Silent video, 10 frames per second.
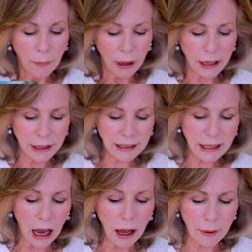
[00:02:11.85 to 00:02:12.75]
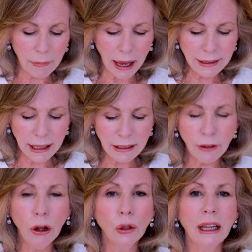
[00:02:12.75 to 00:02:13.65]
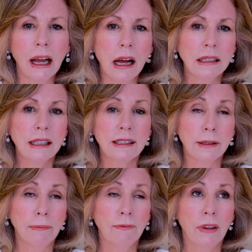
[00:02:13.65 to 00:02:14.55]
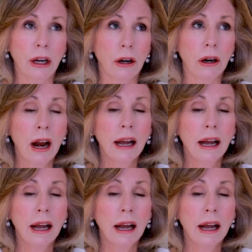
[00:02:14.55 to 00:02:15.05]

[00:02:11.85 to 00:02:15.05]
but it's um, a sense of holding on to some fear,